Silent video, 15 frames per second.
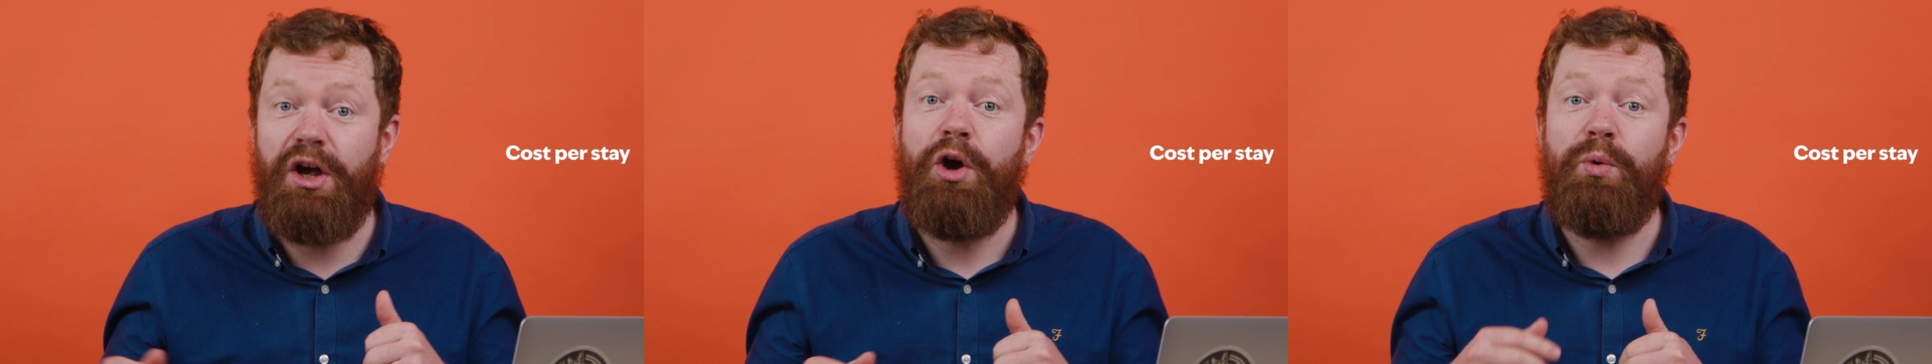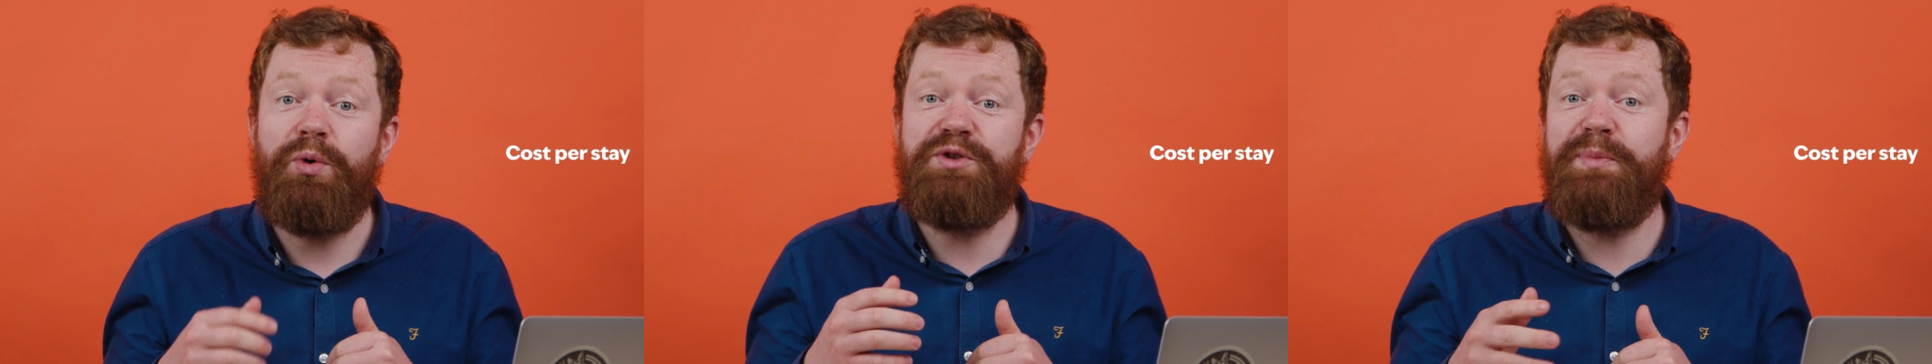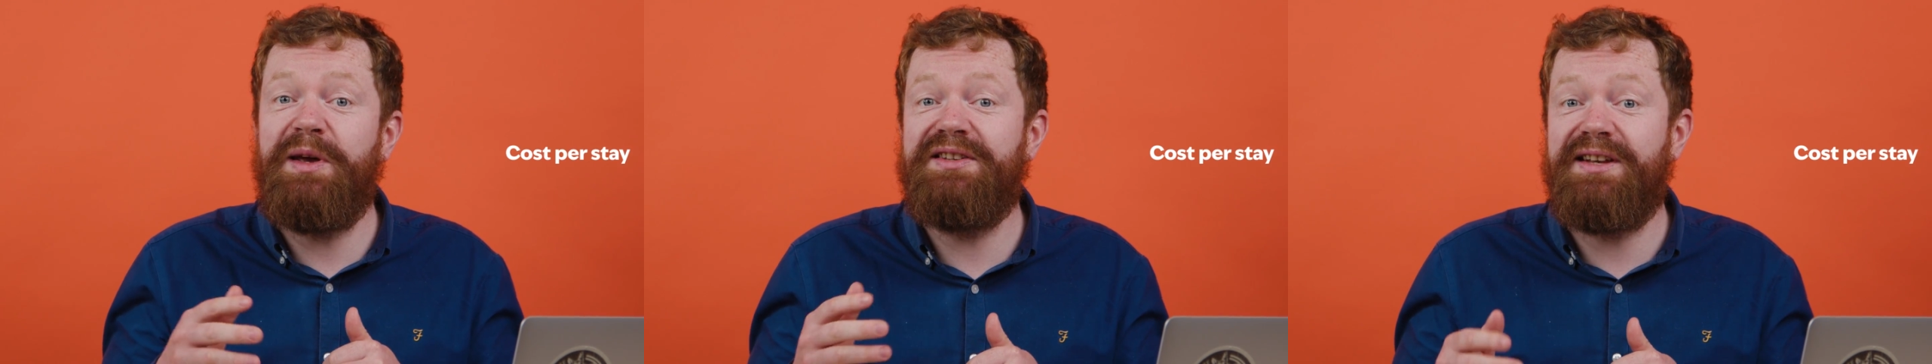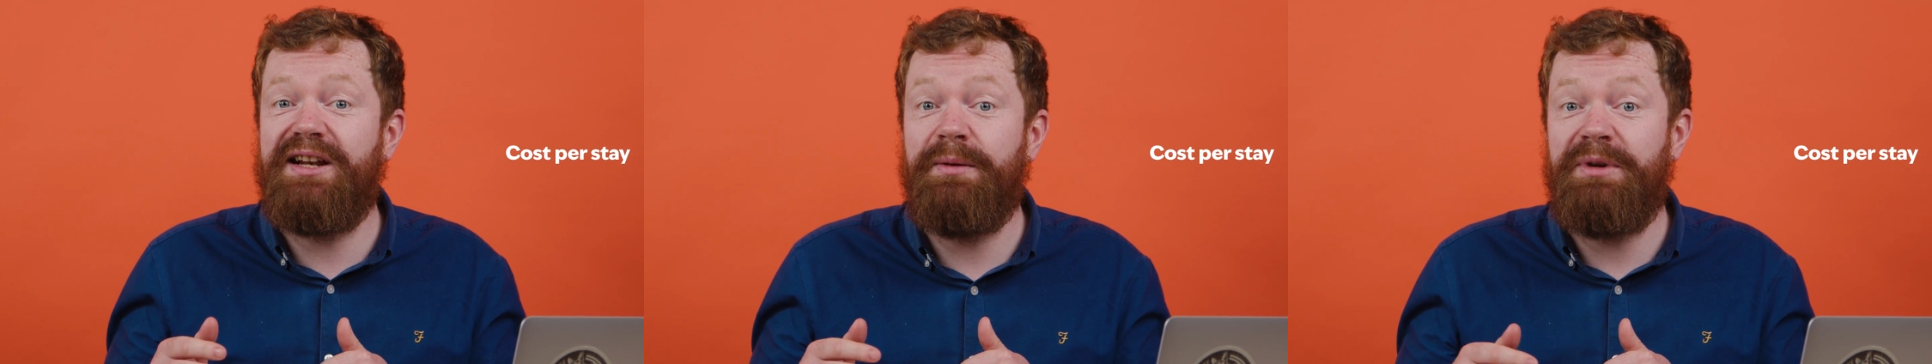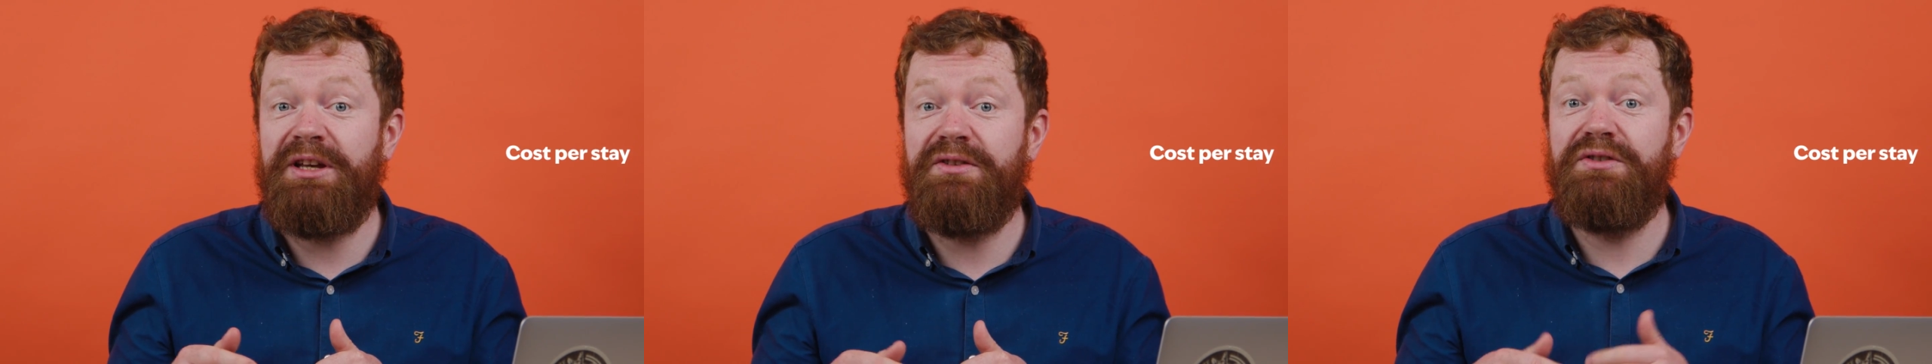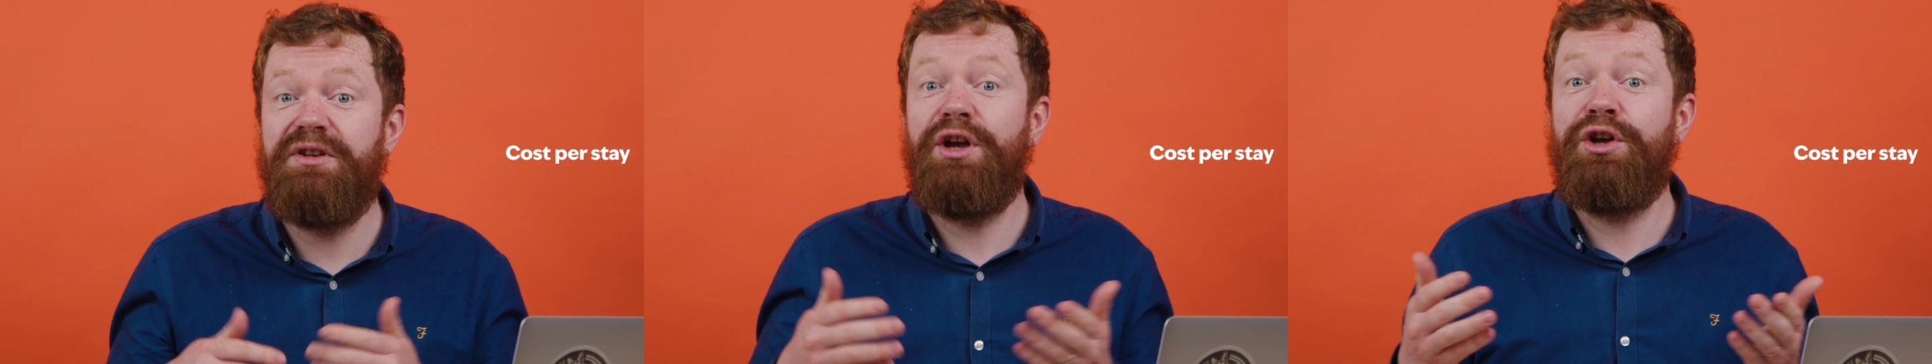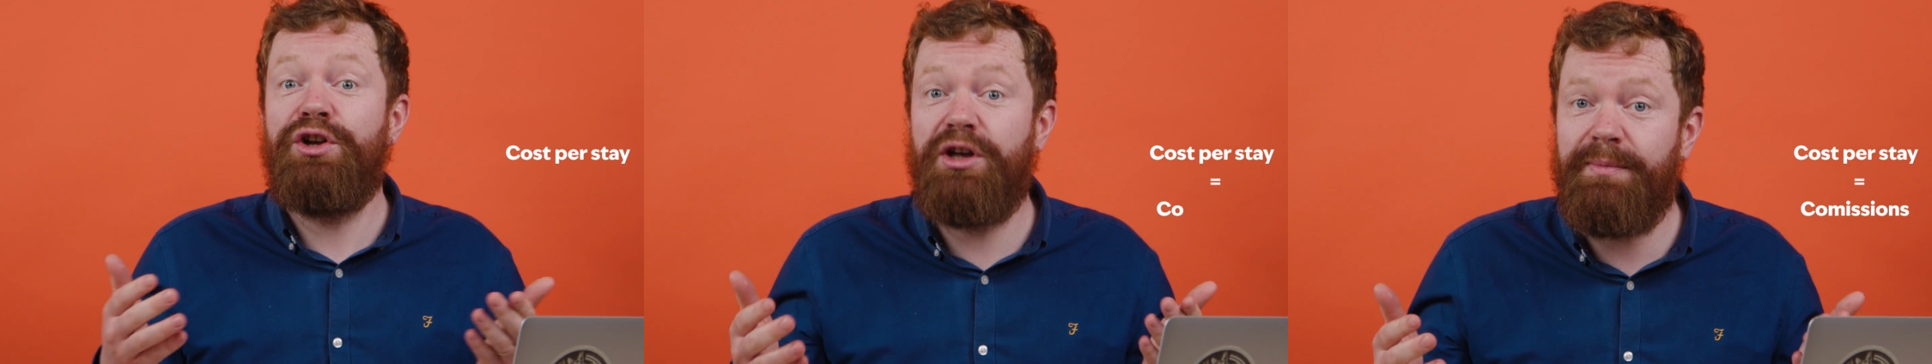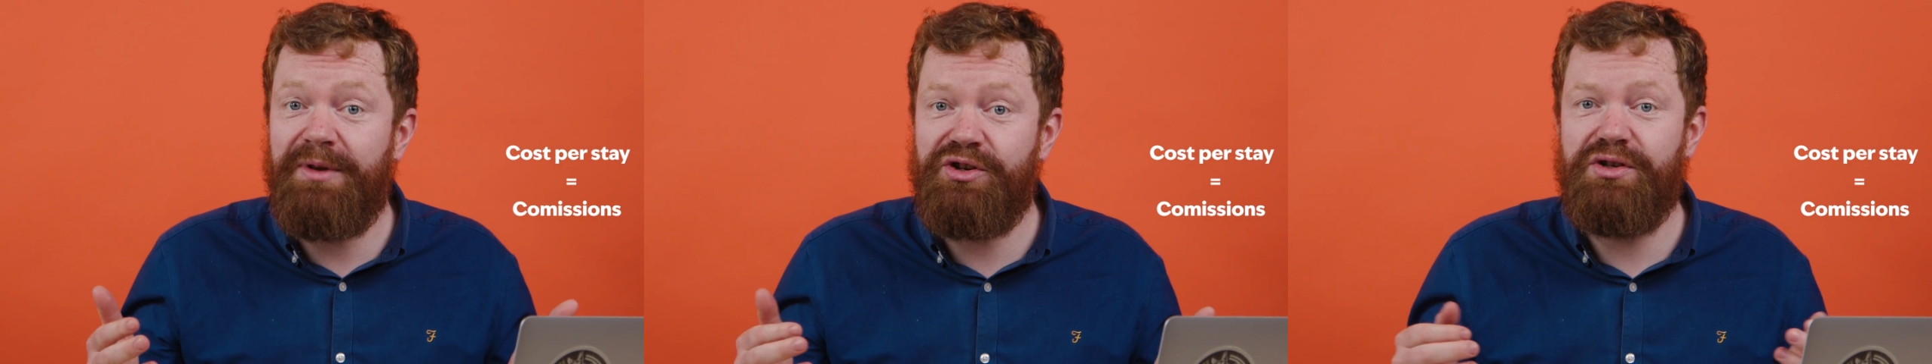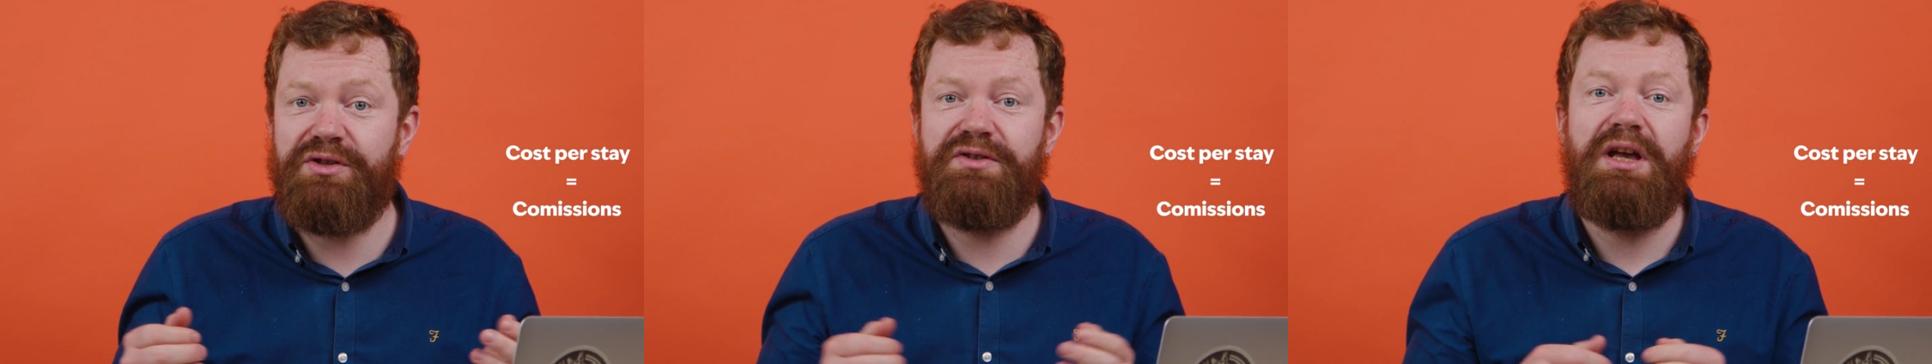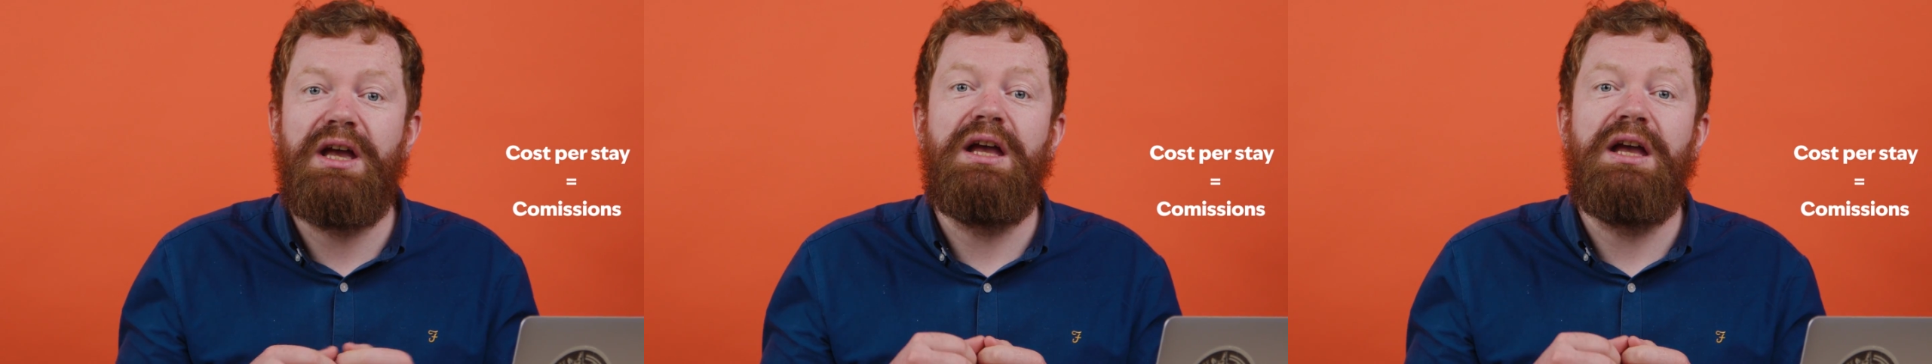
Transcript: which basically means commissions.